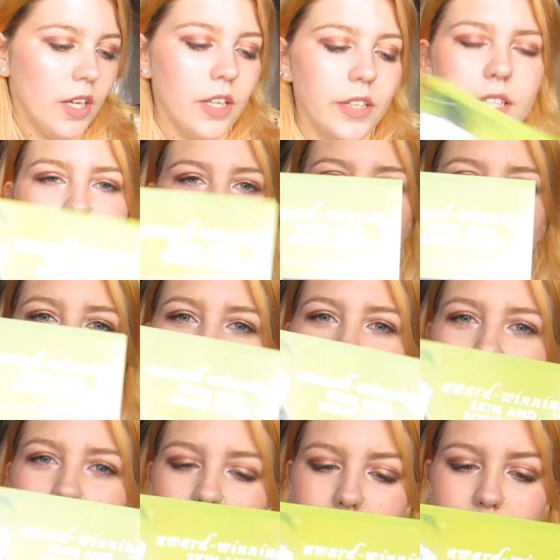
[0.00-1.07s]
This
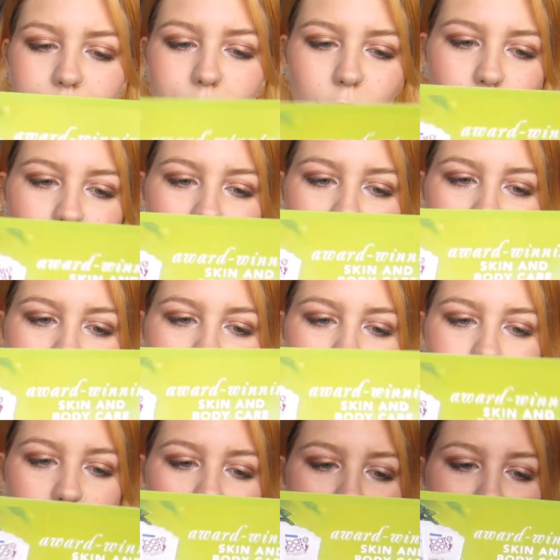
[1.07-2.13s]
little leaflet where you can get
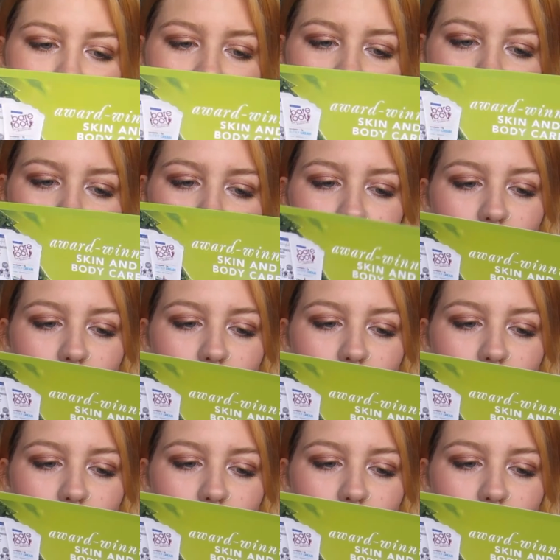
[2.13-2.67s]
20% off